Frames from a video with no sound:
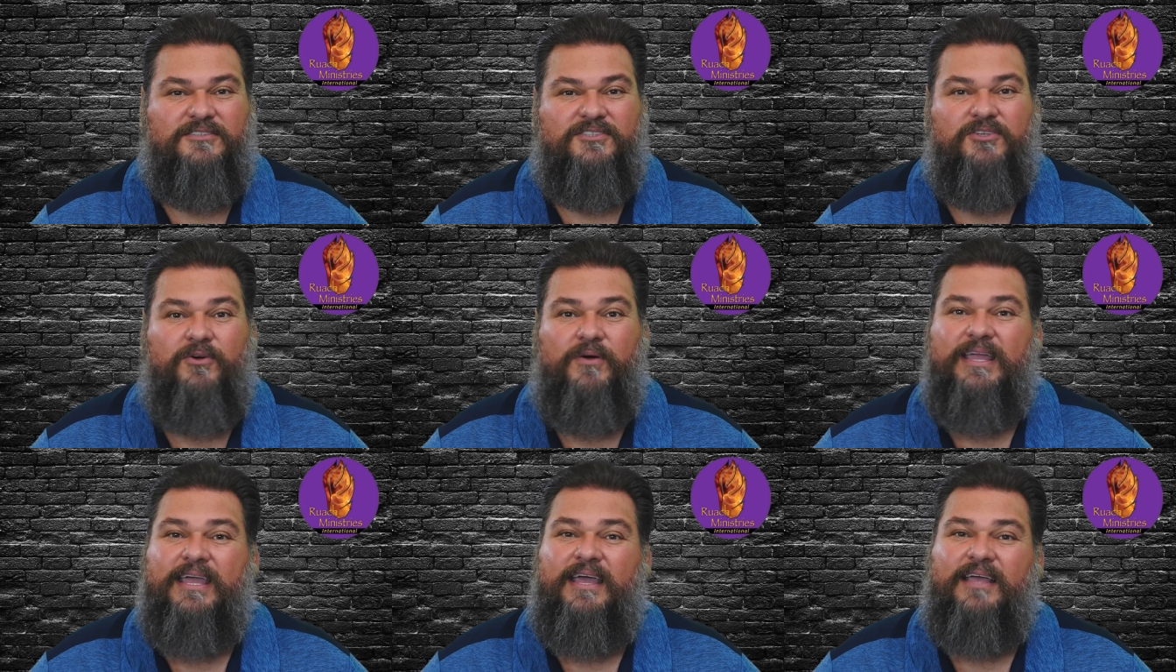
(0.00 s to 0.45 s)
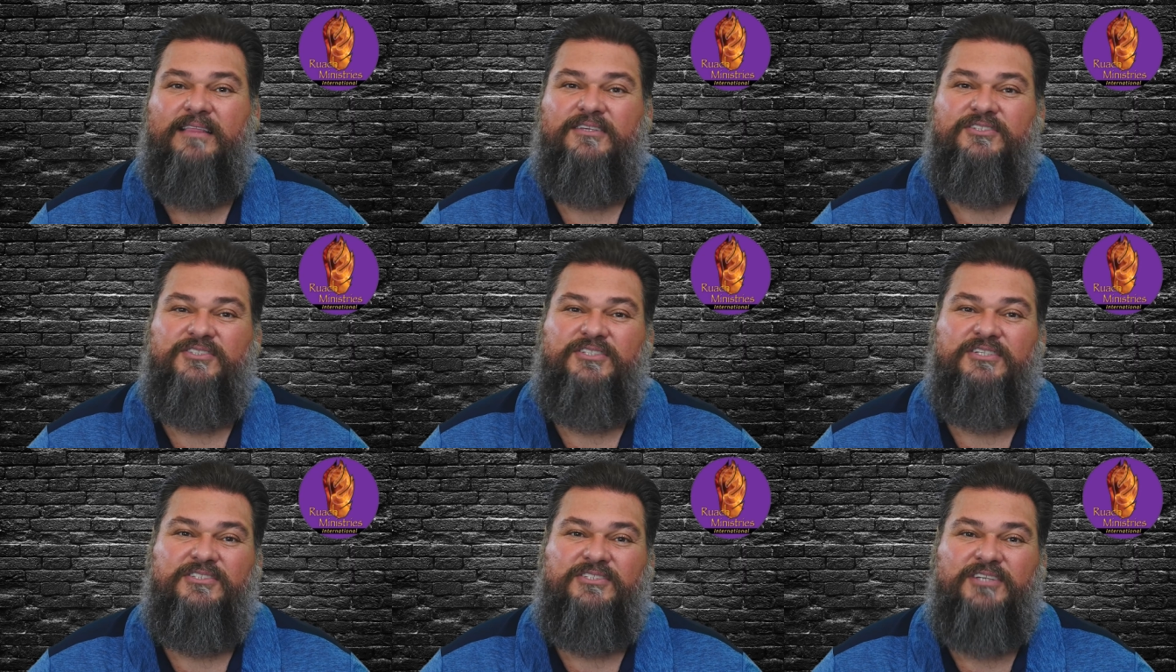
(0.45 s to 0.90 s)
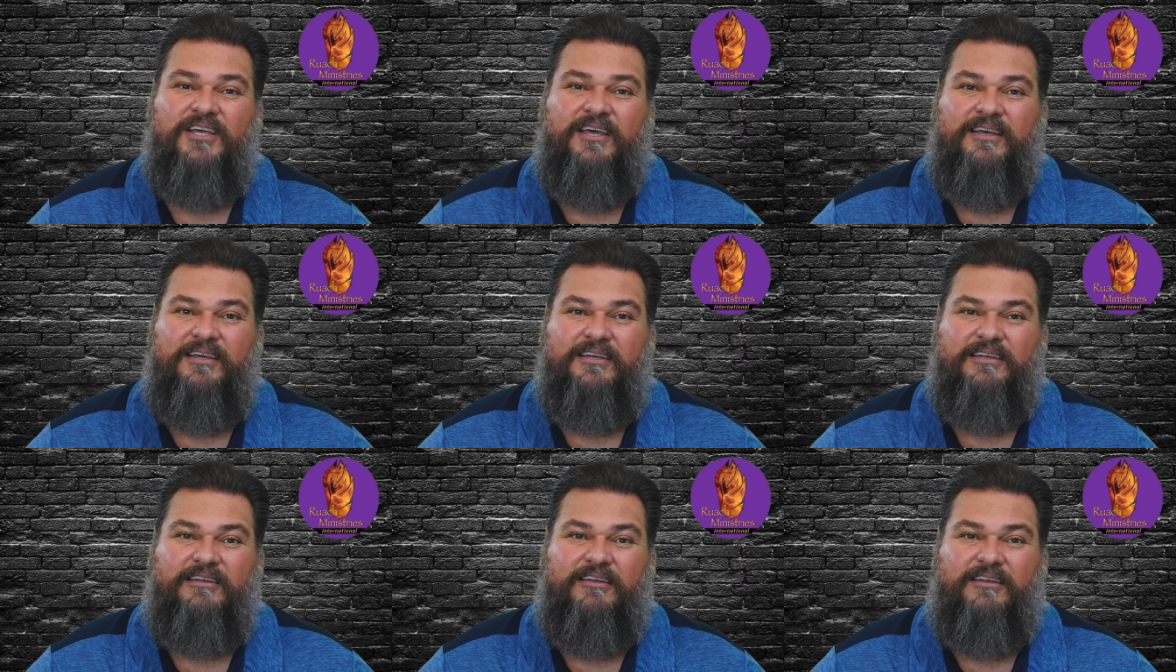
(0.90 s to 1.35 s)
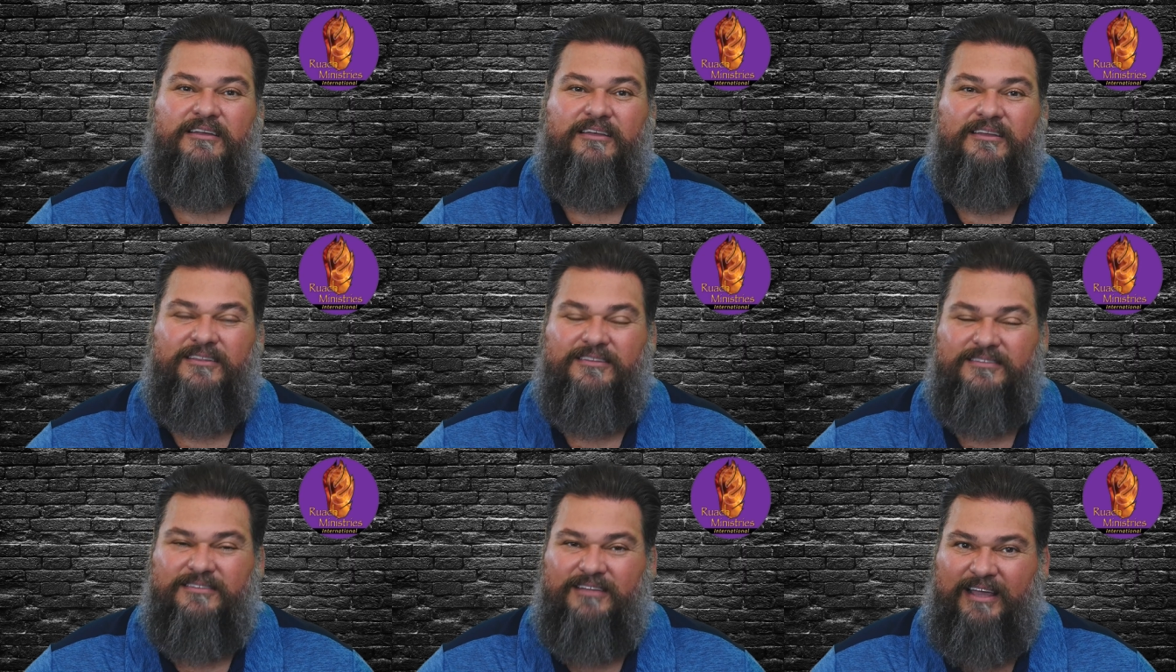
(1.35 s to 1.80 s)
So again, this is
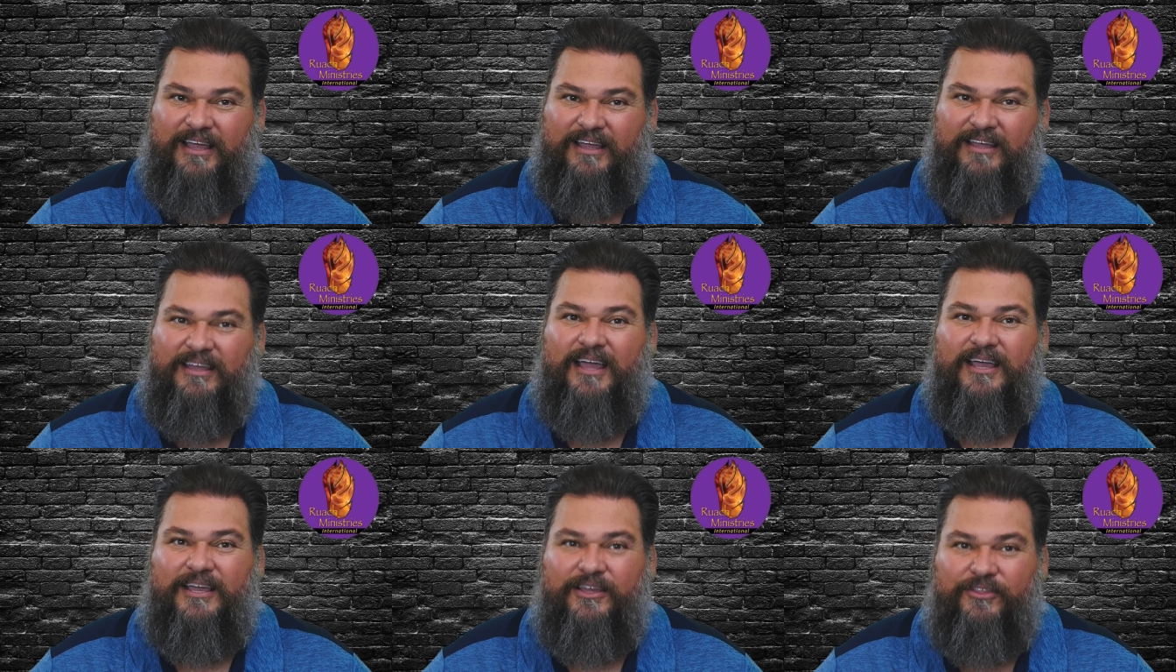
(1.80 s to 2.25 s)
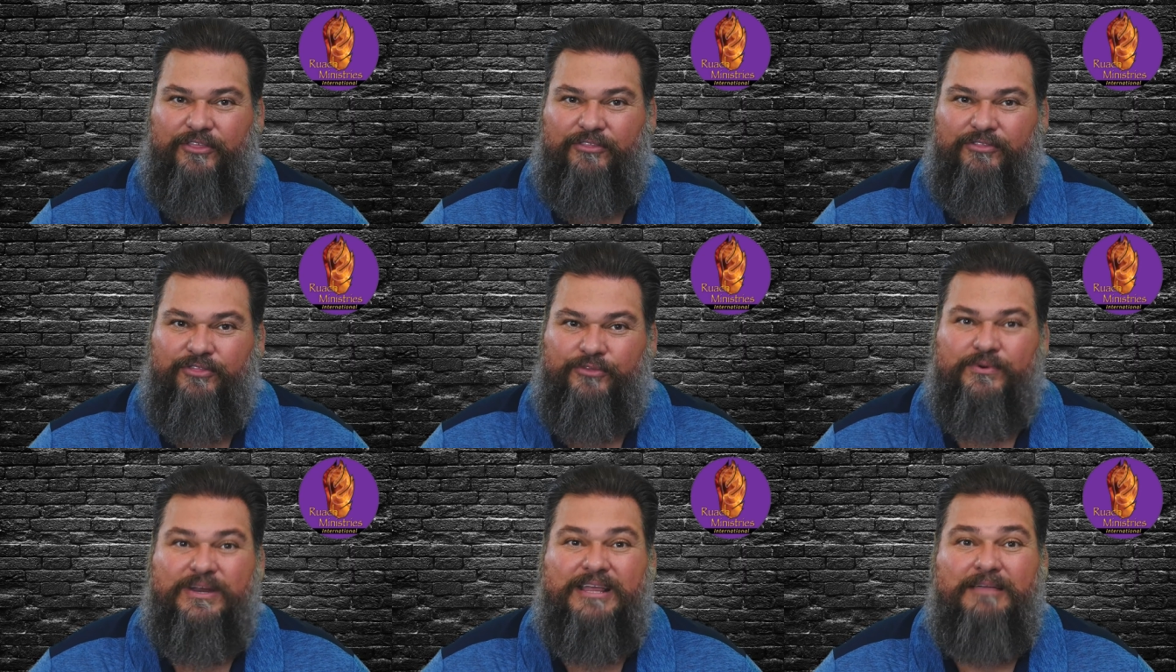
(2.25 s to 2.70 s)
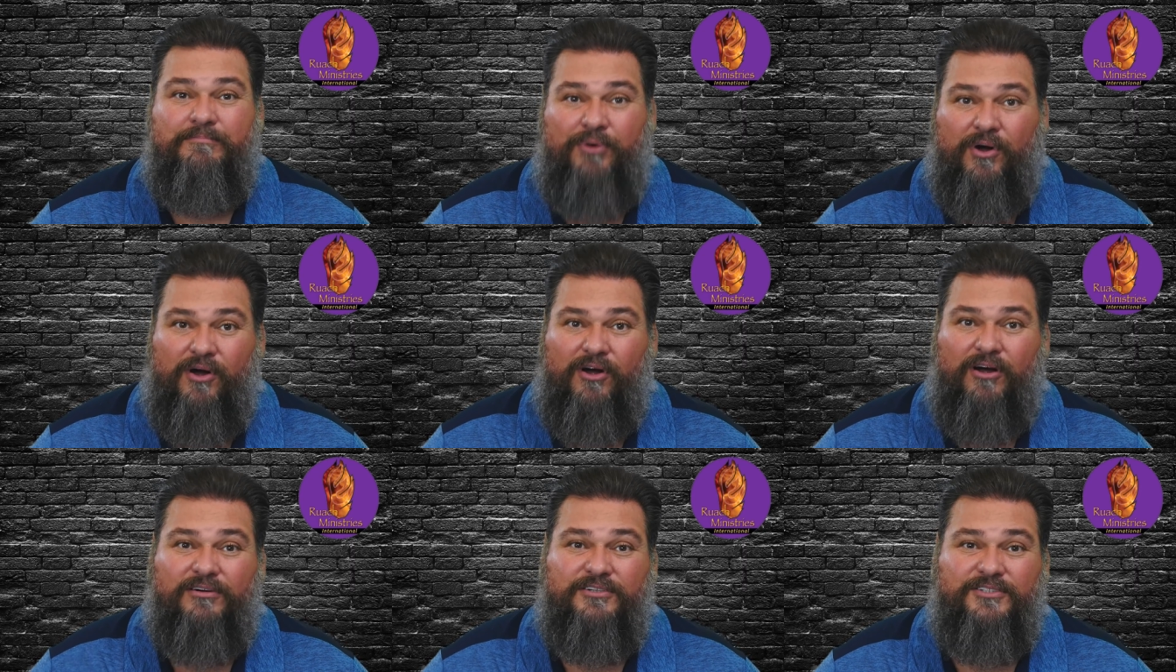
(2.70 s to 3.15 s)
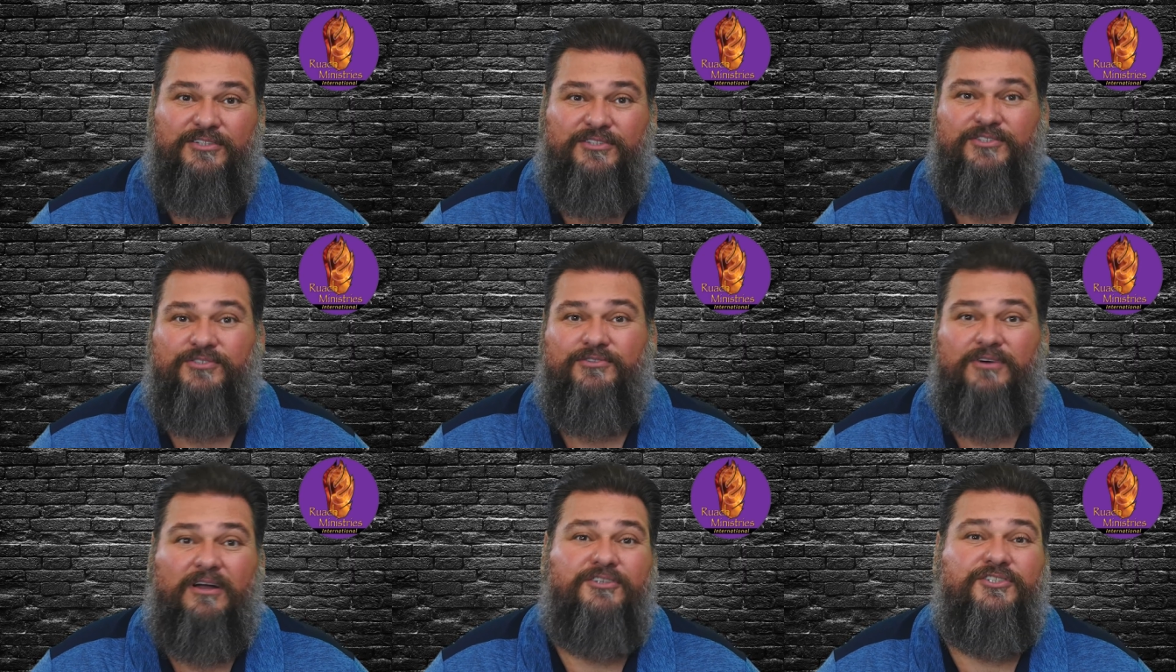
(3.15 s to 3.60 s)
uh, a, a three-part
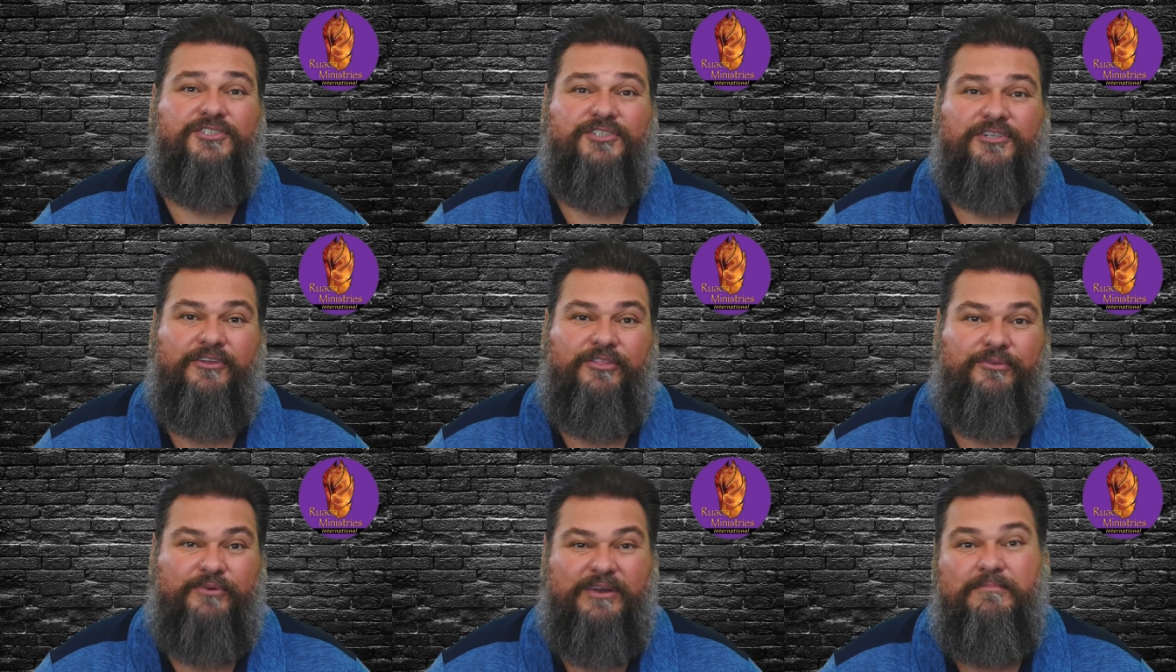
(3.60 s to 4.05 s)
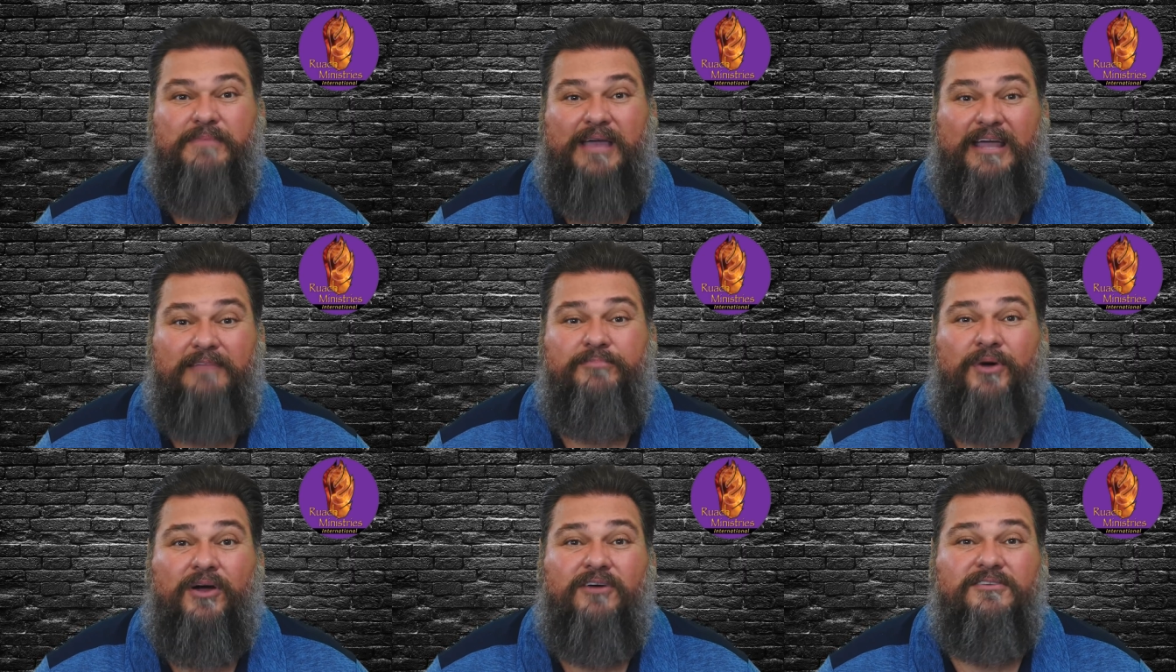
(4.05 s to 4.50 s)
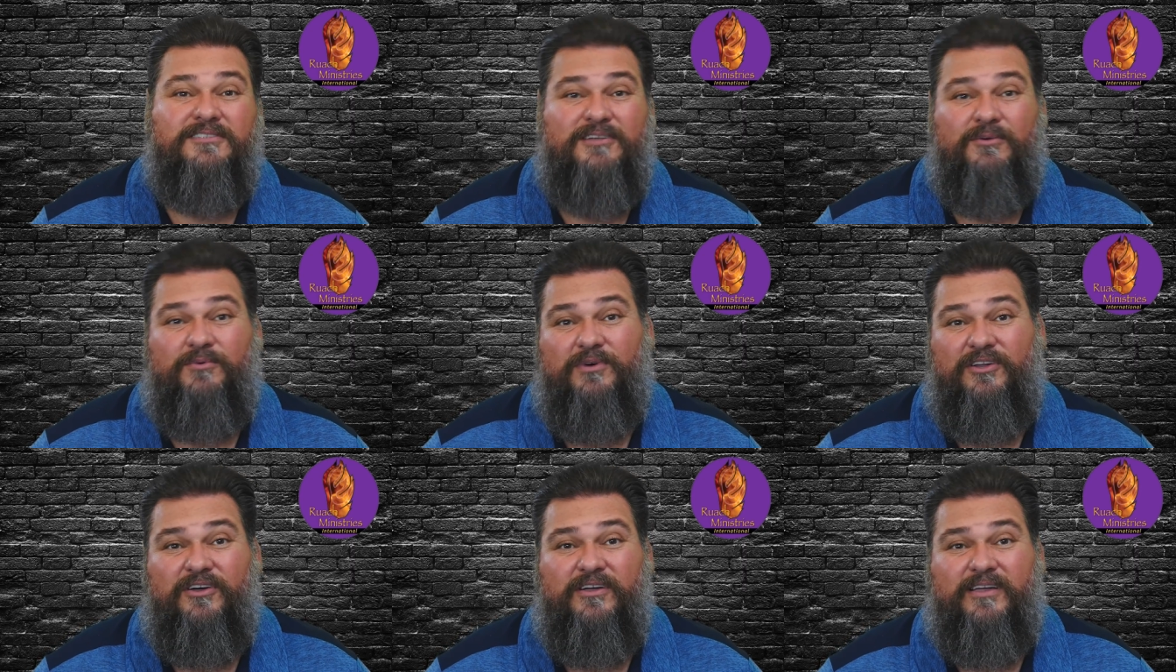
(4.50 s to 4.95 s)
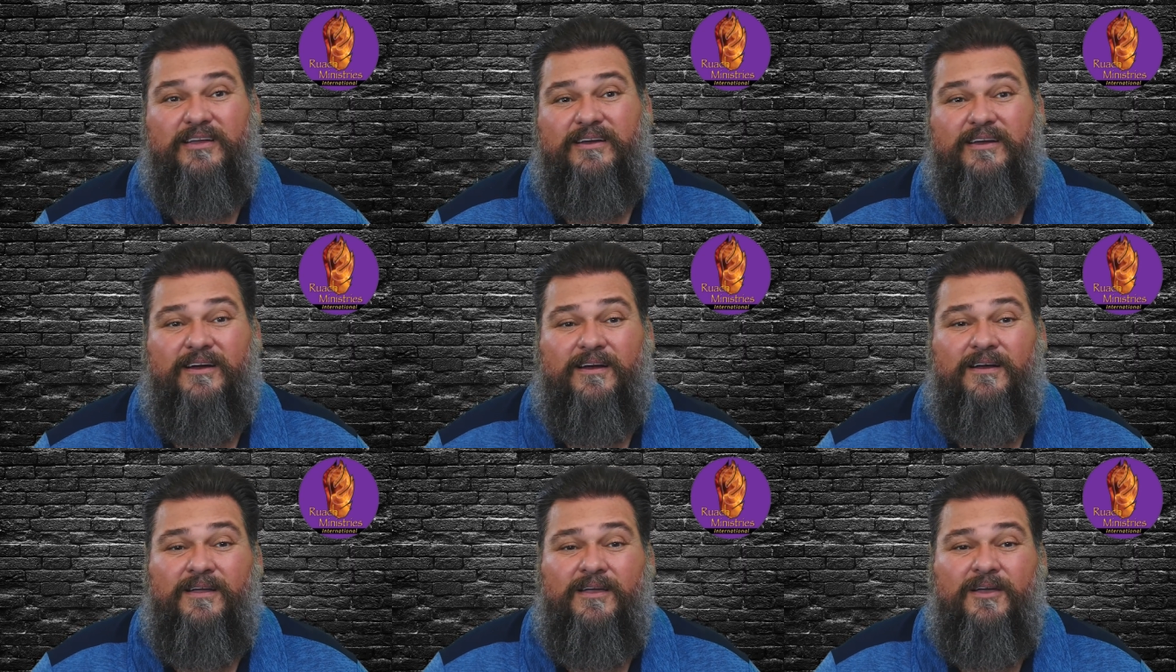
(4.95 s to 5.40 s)
structure, three main parts that we're looking
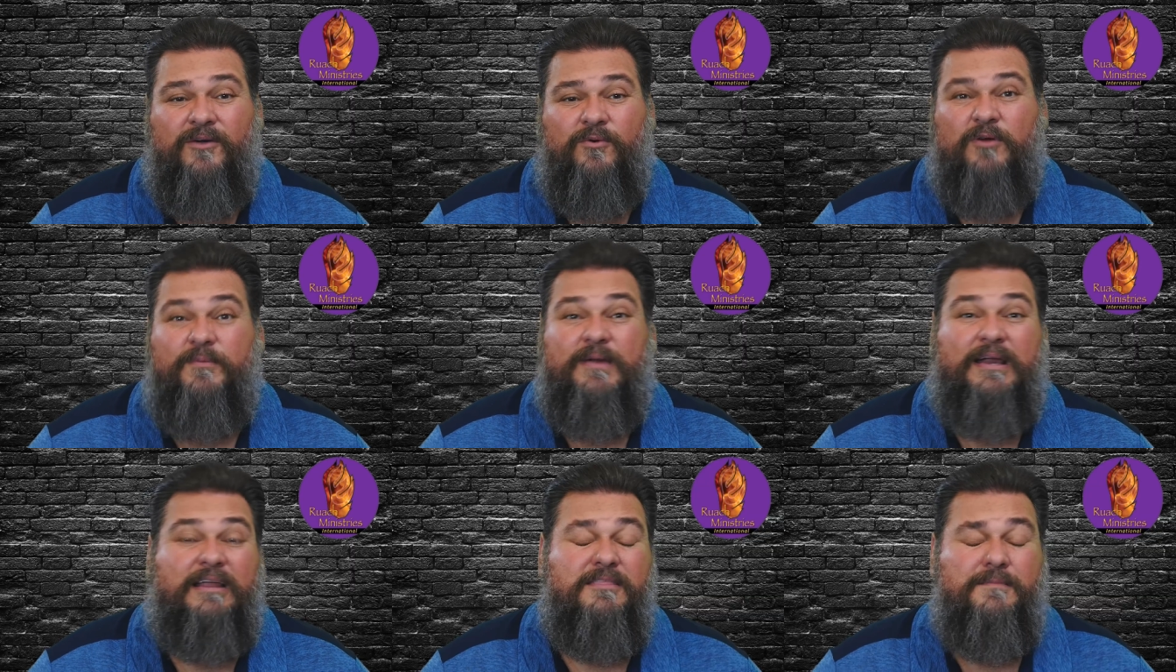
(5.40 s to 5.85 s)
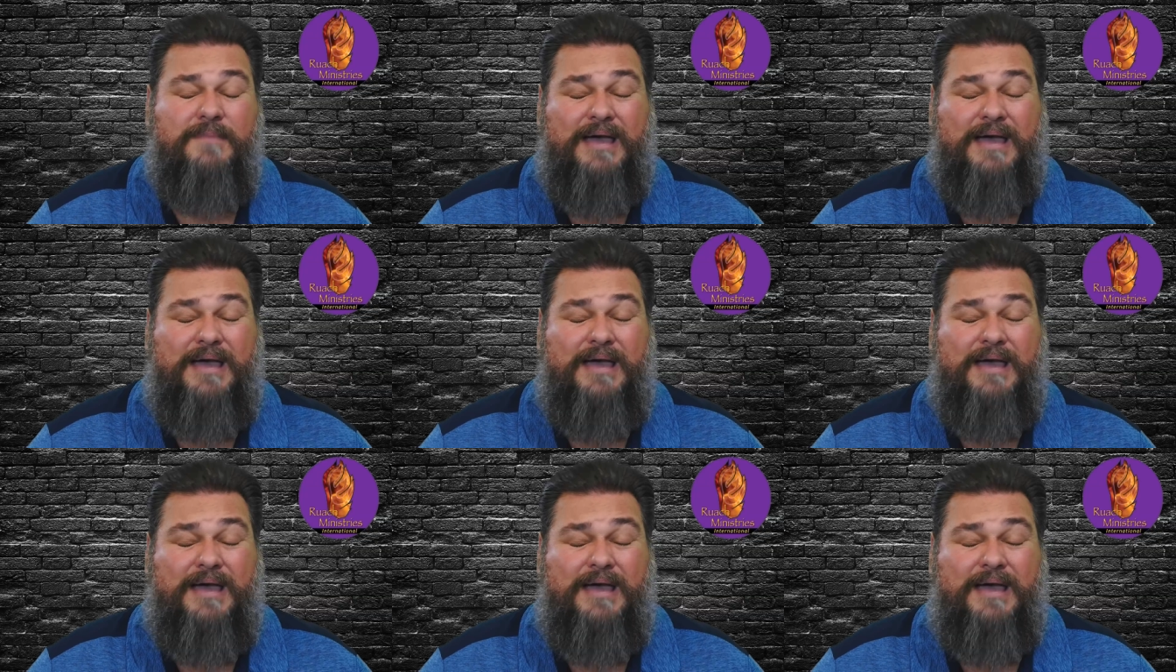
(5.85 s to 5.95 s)
here. What about on the